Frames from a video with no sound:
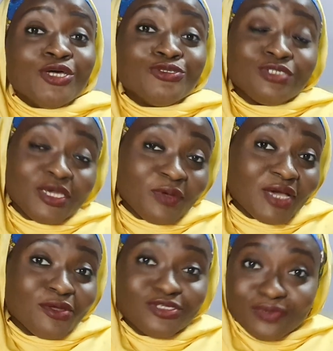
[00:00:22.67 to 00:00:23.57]
Today we
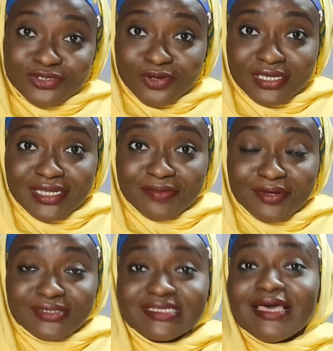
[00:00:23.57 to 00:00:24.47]
are going to be talking
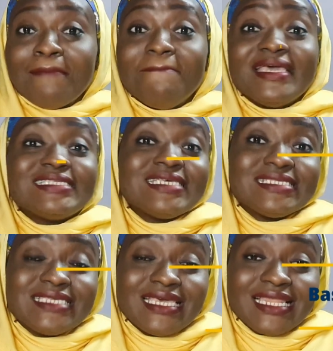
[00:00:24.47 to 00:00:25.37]
about basic
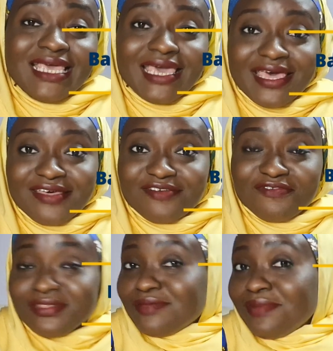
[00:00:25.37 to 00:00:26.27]
skincare
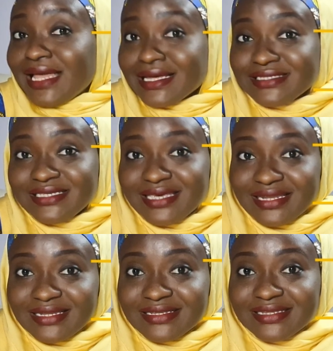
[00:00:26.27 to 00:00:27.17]
for the black
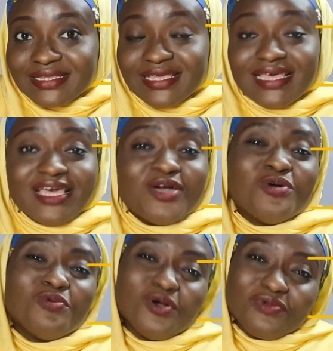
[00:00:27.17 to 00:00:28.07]
skin.
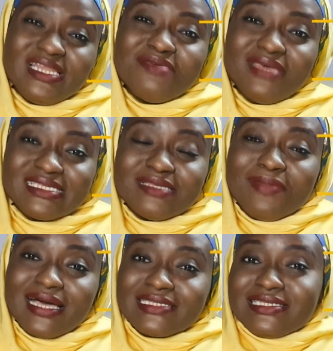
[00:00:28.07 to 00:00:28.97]
What really makes the
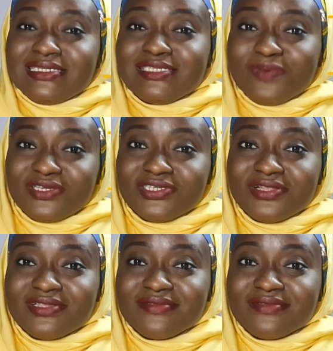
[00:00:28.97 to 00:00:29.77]
black skin special?